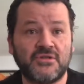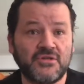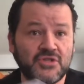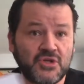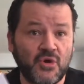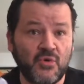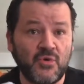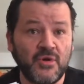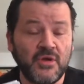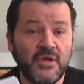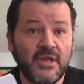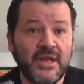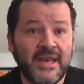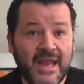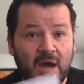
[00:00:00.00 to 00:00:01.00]
So
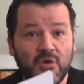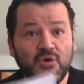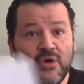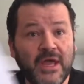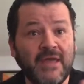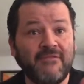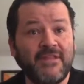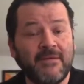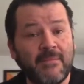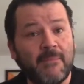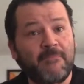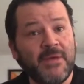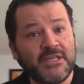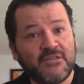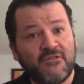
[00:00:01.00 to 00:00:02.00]
now you give them a
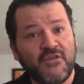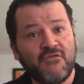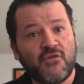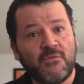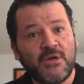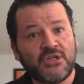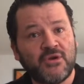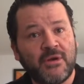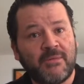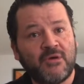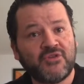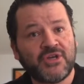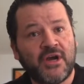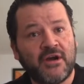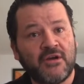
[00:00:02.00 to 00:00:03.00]
piece of information about
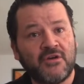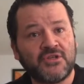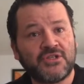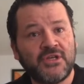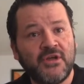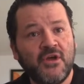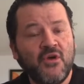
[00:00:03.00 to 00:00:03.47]
Targos